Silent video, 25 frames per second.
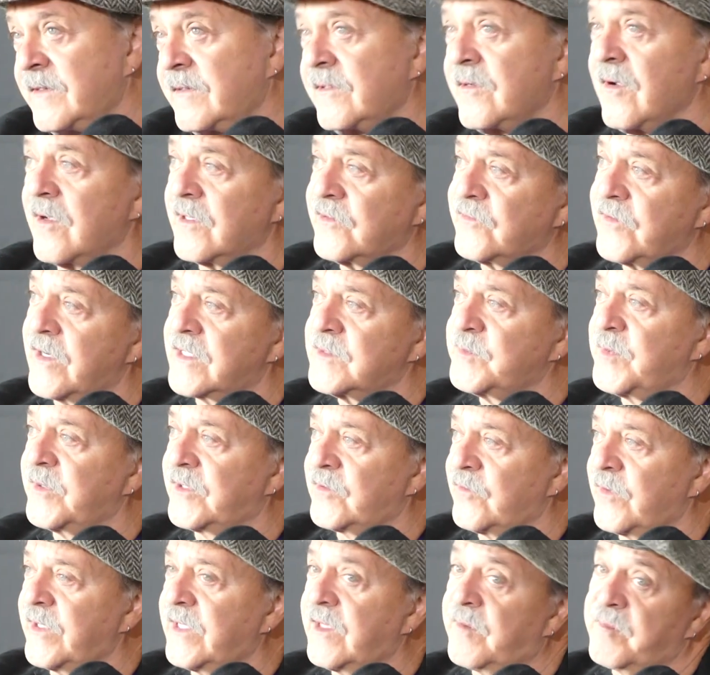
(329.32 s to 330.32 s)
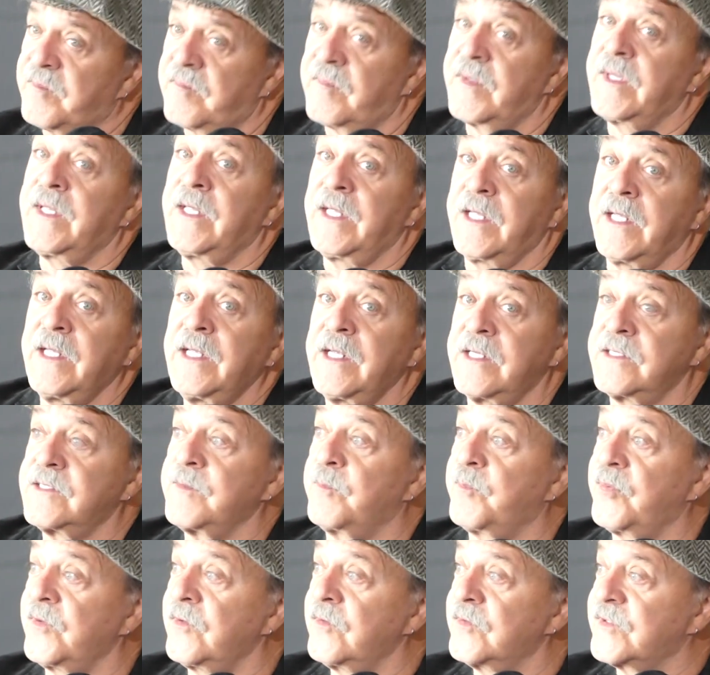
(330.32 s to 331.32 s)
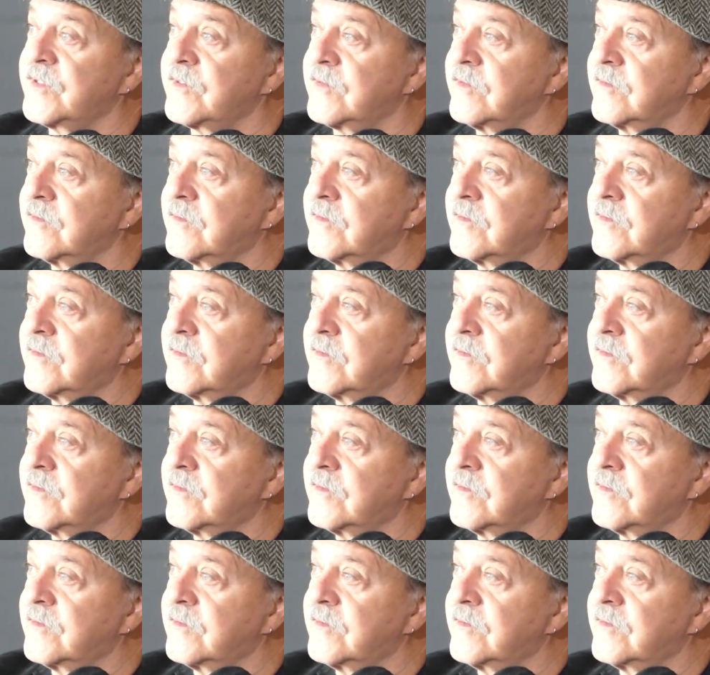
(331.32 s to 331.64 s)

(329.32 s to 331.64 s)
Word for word: contrast between them is a boost.